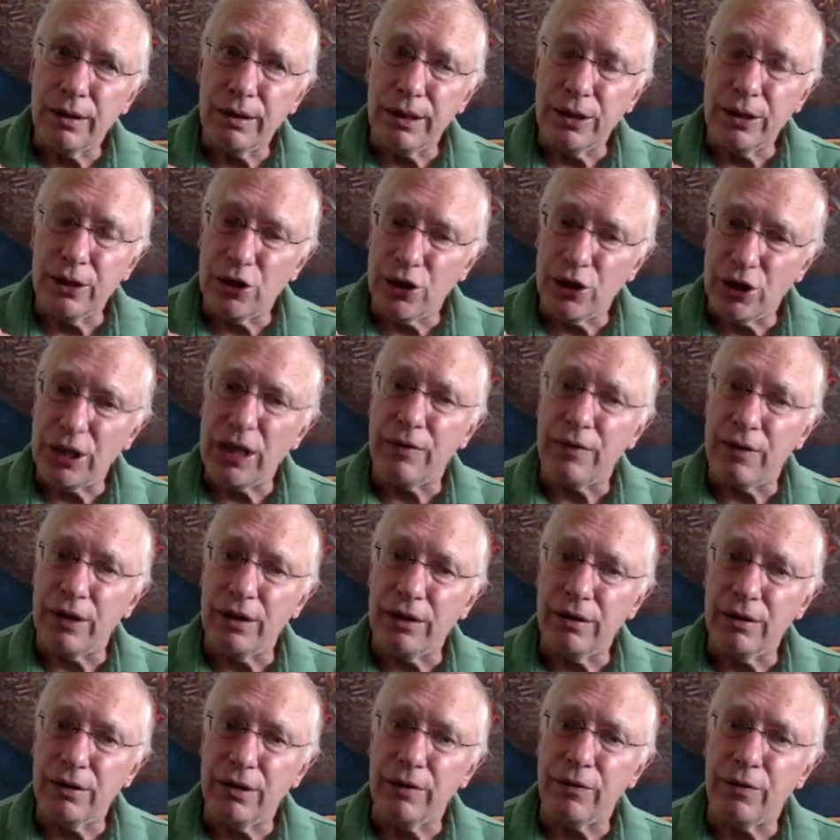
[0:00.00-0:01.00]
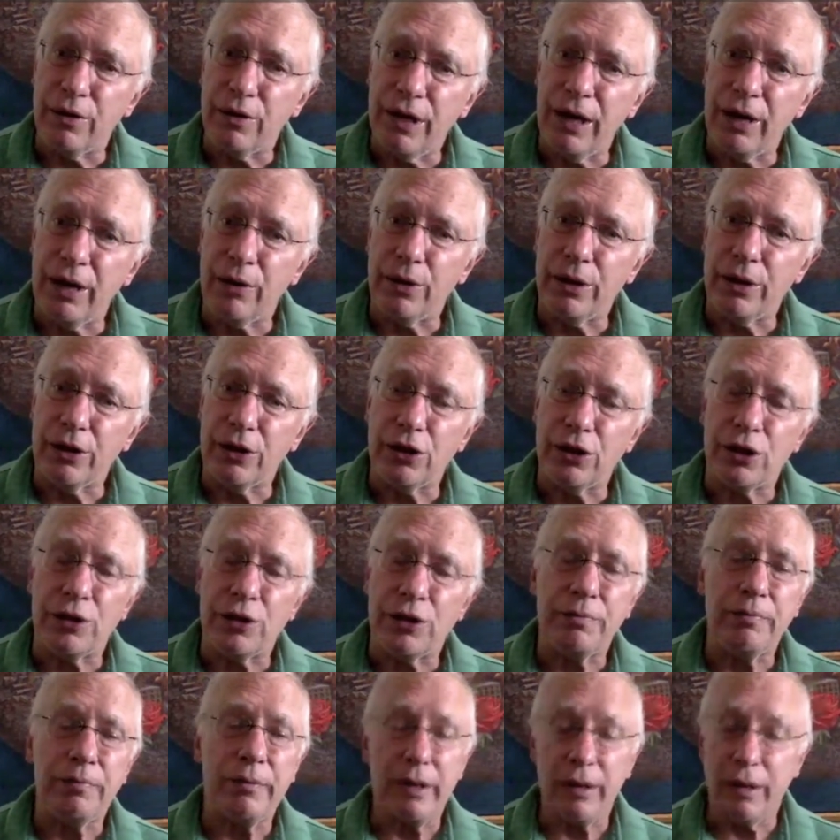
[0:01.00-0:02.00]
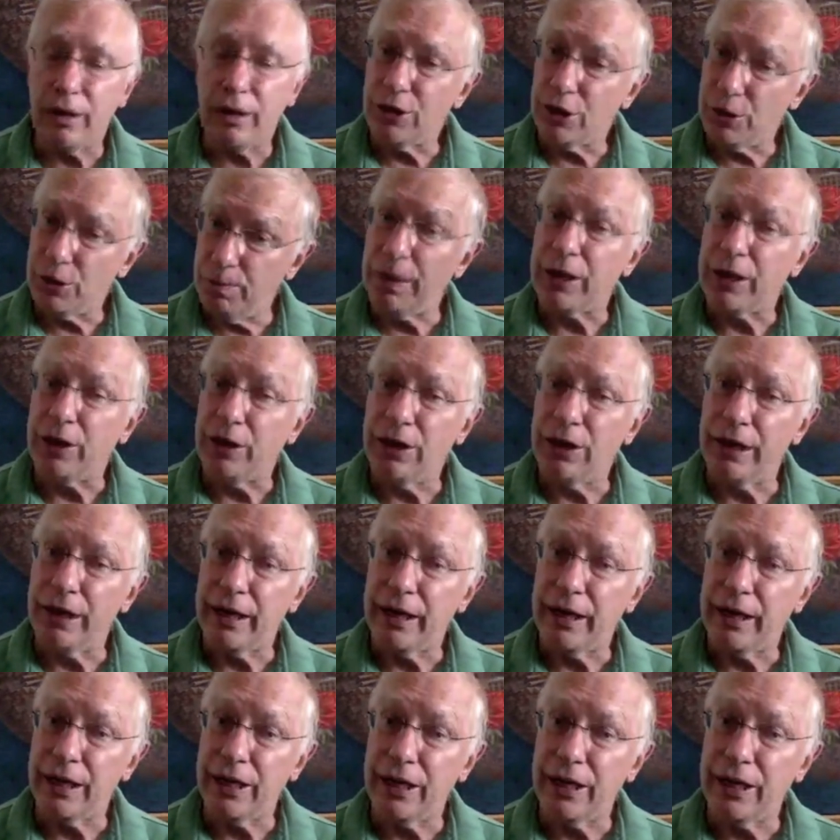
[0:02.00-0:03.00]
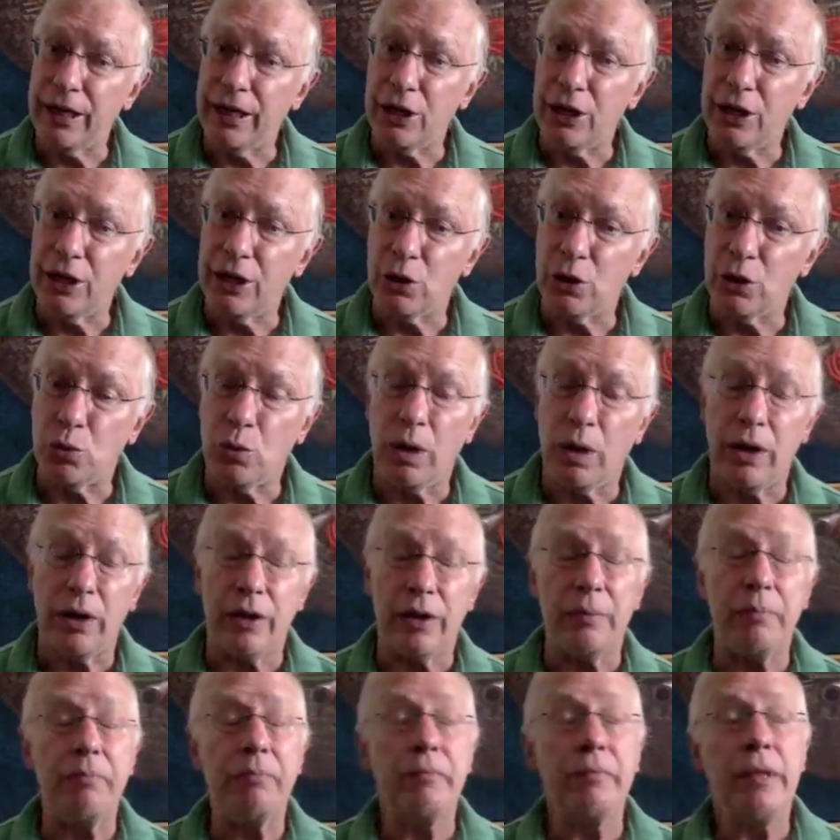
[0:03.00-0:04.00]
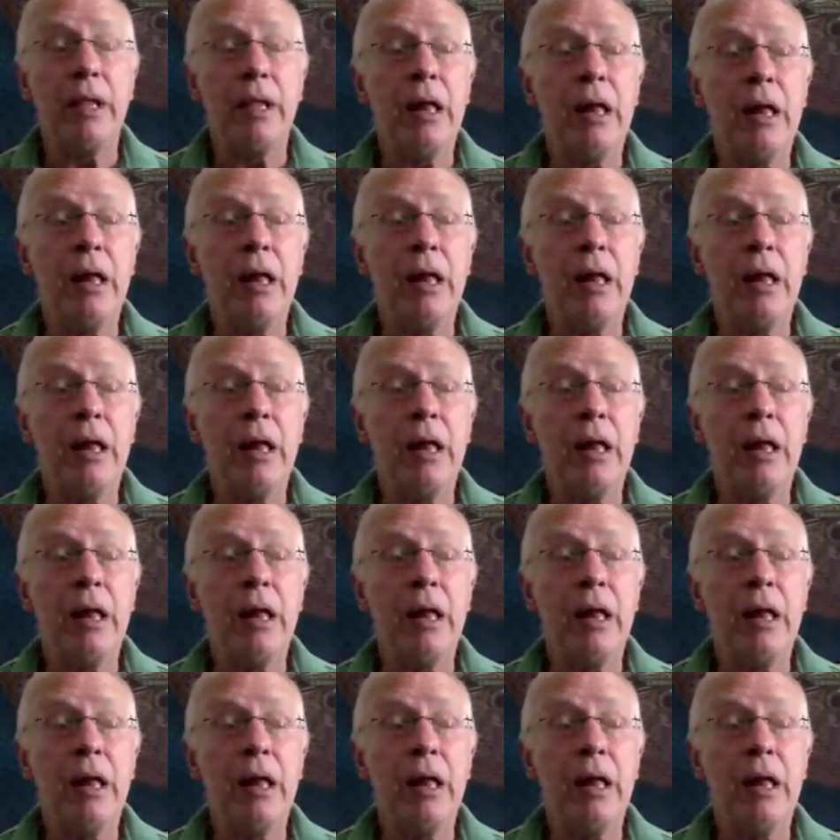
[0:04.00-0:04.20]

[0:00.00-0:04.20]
in 7 different areas. Speculating is one of them.